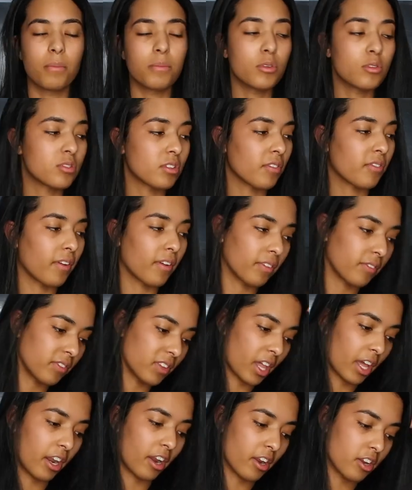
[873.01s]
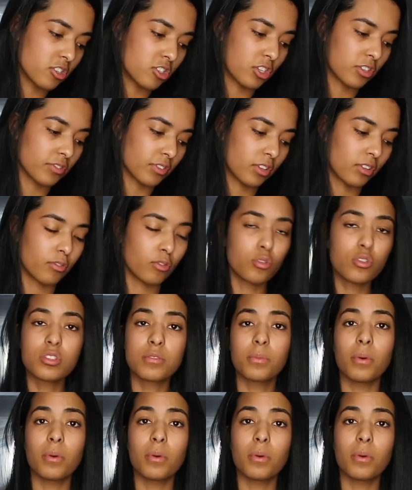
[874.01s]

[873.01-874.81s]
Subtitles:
use the flat iron just for the roots.